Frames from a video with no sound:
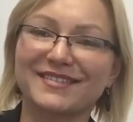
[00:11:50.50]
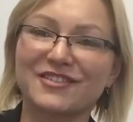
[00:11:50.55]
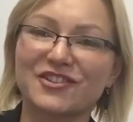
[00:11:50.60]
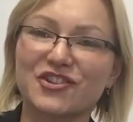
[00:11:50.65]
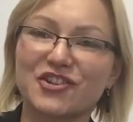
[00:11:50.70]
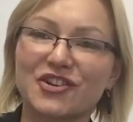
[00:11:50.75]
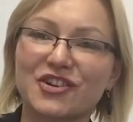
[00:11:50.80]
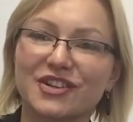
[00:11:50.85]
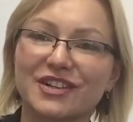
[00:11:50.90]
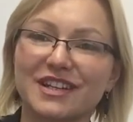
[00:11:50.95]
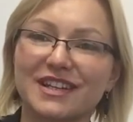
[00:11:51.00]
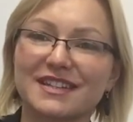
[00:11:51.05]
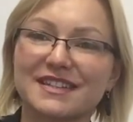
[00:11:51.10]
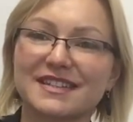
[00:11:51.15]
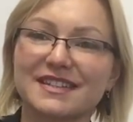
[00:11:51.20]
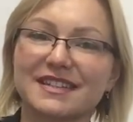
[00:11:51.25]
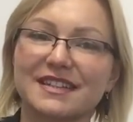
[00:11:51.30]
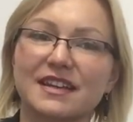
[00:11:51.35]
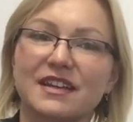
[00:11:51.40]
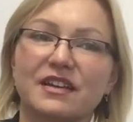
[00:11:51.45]

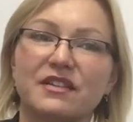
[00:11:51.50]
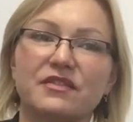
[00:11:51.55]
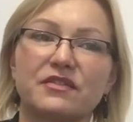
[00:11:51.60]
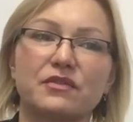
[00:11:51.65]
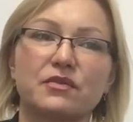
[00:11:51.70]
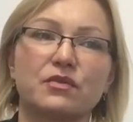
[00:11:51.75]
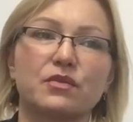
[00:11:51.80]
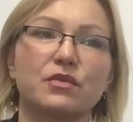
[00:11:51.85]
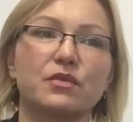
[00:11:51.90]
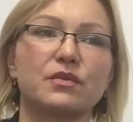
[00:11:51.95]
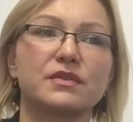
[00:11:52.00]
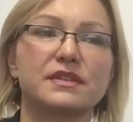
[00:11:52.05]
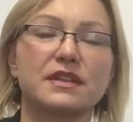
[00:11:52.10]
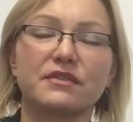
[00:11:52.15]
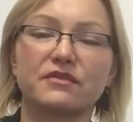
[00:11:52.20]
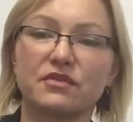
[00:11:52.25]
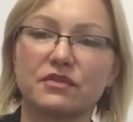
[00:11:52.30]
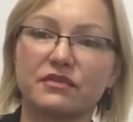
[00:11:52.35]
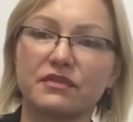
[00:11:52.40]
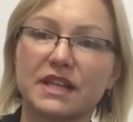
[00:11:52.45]
journeys through
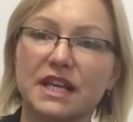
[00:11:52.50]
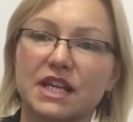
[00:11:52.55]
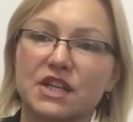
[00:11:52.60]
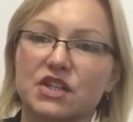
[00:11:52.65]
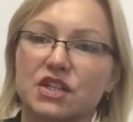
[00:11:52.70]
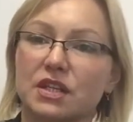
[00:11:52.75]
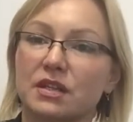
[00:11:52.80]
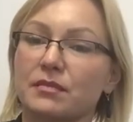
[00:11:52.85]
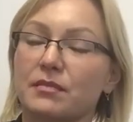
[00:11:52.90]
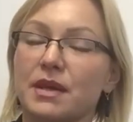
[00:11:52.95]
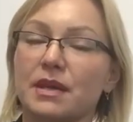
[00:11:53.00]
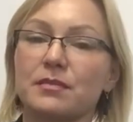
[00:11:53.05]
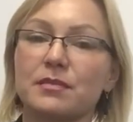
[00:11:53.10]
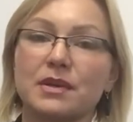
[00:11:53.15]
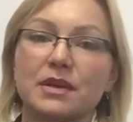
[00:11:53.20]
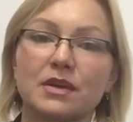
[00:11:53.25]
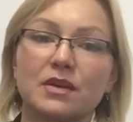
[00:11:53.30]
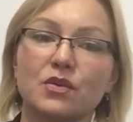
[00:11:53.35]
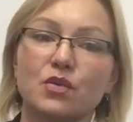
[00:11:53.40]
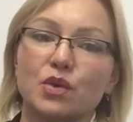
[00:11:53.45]
self-reflection.
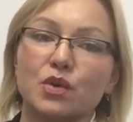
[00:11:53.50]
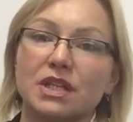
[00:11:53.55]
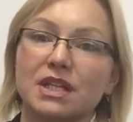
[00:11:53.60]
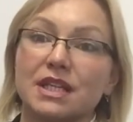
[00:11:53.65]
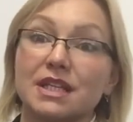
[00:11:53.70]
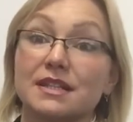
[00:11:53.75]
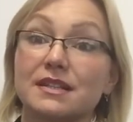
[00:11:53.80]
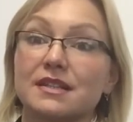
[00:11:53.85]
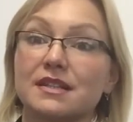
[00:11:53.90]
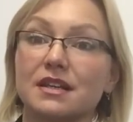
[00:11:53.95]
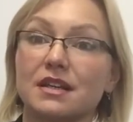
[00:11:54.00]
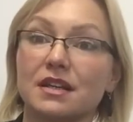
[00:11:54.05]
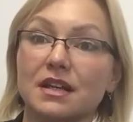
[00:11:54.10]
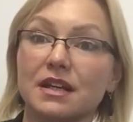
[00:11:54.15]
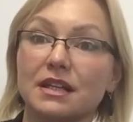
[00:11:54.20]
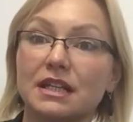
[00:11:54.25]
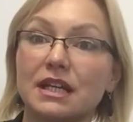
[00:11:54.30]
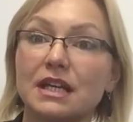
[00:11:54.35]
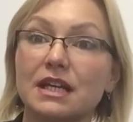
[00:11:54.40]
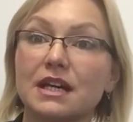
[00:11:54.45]
Maybe we need
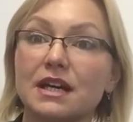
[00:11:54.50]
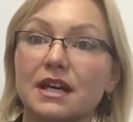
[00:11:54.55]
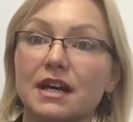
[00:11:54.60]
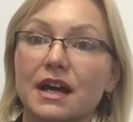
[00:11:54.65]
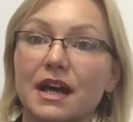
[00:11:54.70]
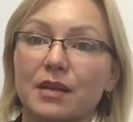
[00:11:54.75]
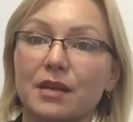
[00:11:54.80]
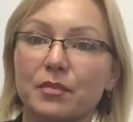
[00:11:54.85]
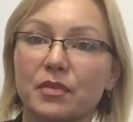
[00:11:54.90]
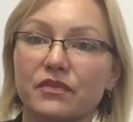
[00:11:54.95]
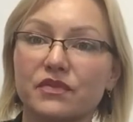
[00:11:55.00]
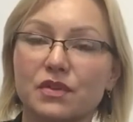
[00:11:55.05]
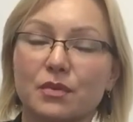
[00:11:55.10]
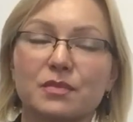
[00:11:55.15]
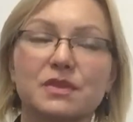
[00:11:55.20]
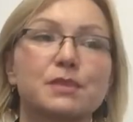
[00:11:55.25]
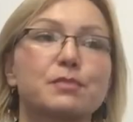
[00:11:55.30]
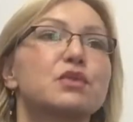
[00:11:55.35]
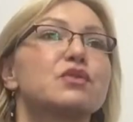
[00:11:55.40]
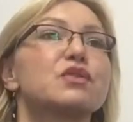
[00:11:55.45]
the help of some
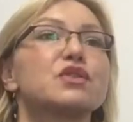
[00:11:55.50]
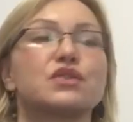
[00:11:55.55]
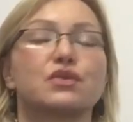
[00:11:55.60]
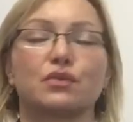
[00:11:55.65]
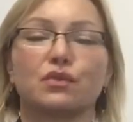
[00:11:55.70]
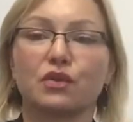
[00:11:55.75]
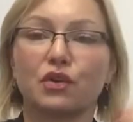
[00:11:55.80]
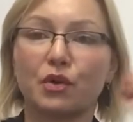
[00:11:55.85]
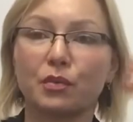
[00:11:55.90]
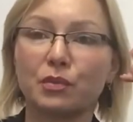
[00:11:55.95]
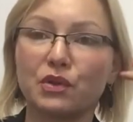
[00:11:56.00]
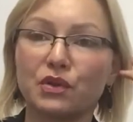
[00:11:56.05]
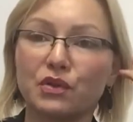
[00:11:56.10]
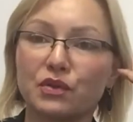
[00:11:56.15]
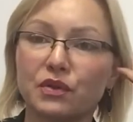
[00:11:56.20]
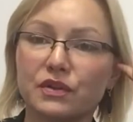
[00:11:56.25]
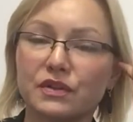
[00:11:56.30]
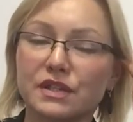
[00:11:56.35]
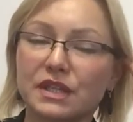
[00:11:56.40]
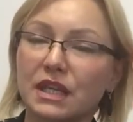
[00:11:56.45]
spiritual
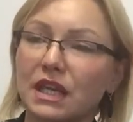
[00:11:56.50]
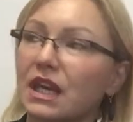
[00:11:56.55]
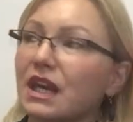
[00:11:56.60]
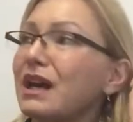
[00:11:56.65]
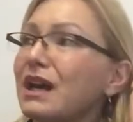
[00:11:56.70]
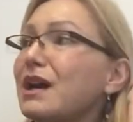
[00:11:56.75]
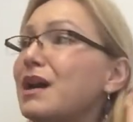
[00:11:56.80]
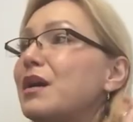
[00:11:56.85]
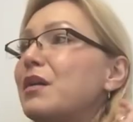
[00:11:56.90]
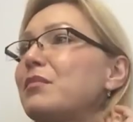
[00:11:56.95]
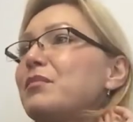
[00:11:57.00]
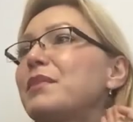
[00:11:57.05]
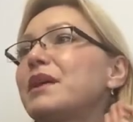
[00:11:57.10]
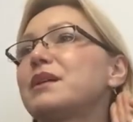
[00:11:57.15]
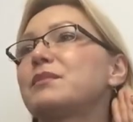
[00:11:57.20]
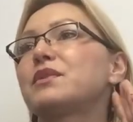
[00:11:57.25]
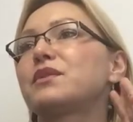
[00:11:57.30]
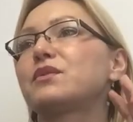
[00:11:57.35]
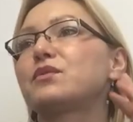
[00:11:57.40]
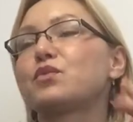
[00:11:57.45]
community.
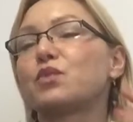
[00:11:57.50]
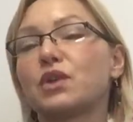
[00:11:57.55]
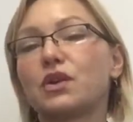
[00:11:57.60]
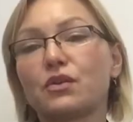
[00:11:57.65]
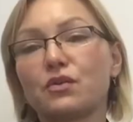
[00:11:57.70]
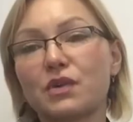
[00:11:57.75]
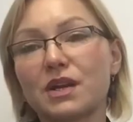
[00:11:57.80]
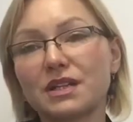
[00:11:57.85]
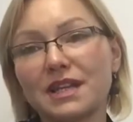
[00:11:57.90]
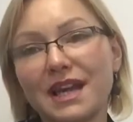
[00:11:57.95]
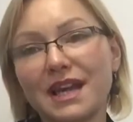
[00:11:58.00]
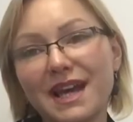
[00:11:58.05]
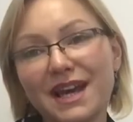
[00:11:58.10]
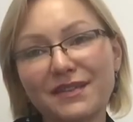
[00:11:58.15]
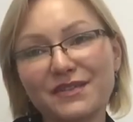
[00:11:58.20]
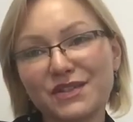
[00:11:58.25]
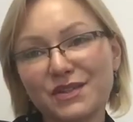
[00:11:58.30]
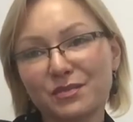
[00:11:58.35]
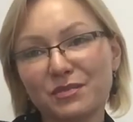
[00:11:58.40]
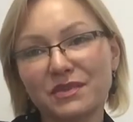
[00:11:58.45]
Maybe we already
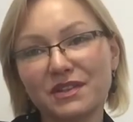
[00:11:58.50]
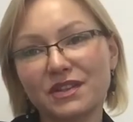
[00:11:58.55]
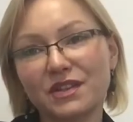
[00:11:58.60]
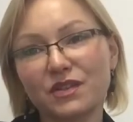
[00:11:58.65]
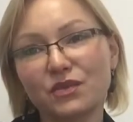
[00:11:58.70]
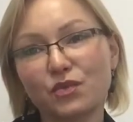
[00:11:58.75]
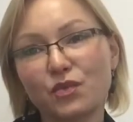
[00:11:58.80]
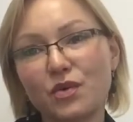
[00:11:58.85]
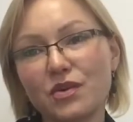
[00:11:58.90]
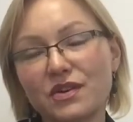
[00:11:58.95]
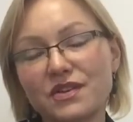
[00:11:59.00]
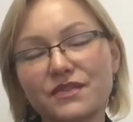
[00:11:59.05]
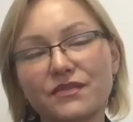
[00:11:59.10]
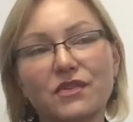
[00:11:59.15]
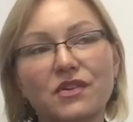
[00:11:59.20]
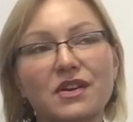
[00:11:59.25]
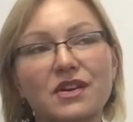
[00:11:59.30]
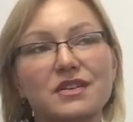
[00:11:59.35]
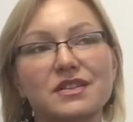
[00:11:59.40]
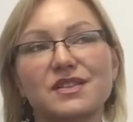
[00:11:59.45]
have something that works
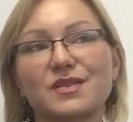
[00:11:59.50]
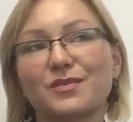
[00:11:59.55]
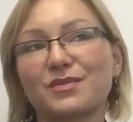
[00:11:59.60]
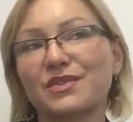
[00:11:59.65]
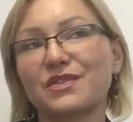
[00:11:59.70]
for us, some